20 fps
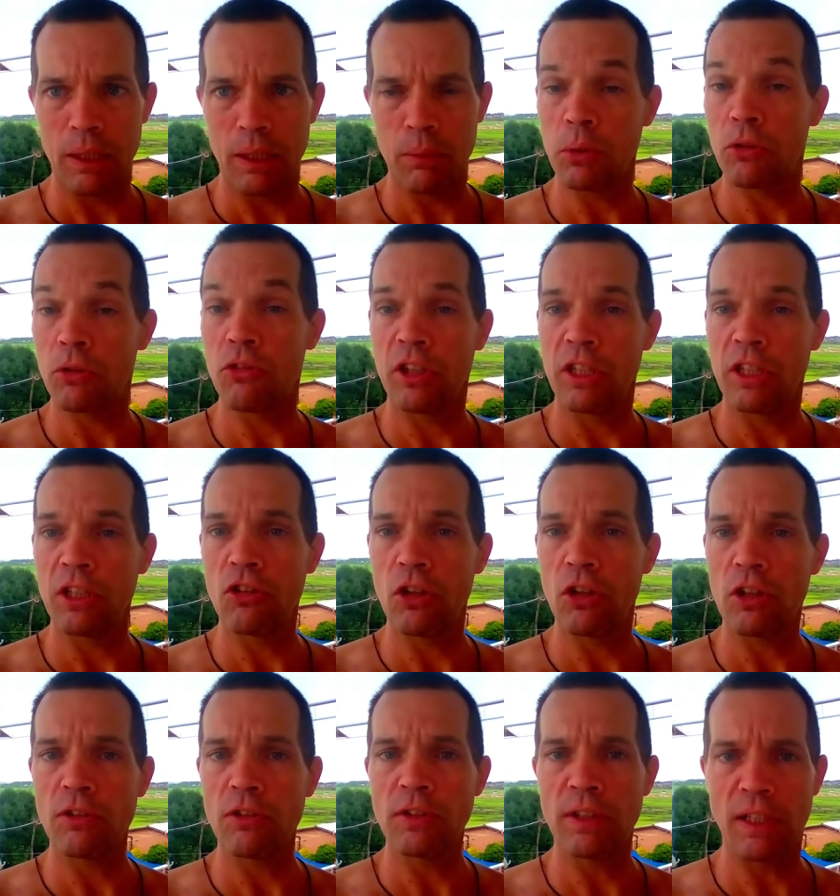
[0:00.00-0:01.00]
and we'll see
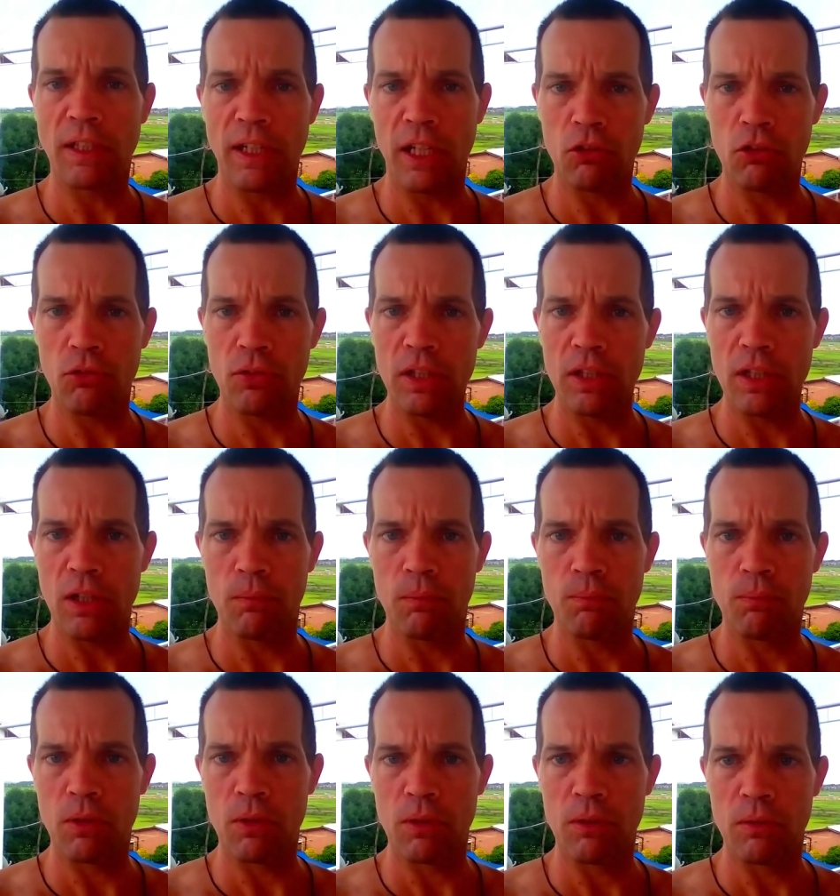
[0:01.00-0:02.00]
each other in the next video.
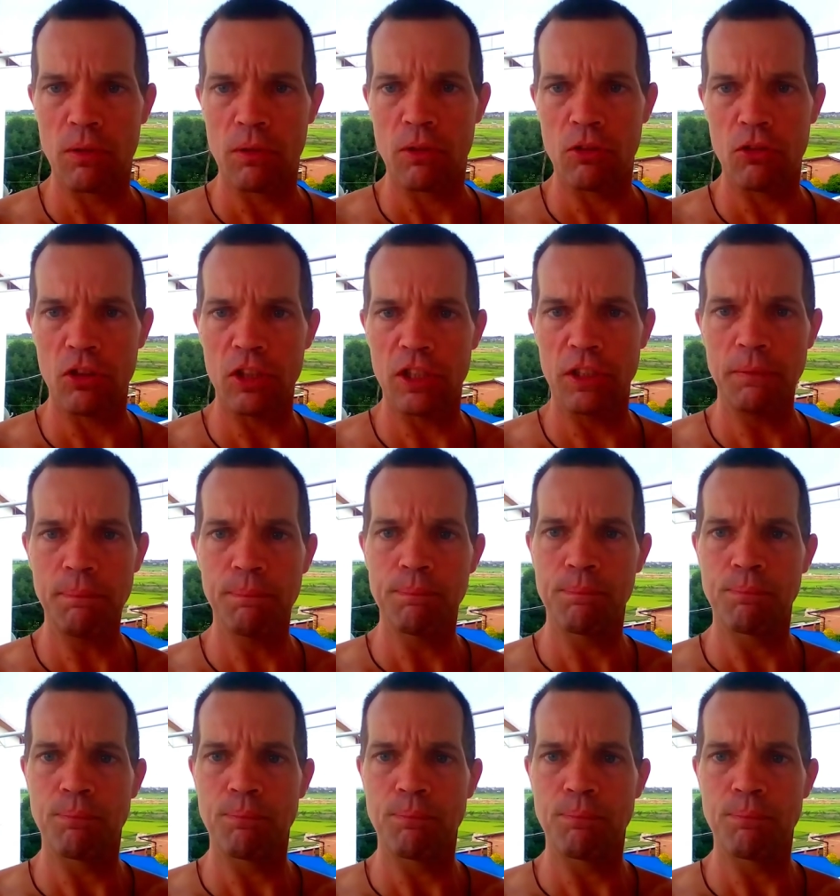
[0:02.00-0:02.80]
See ya.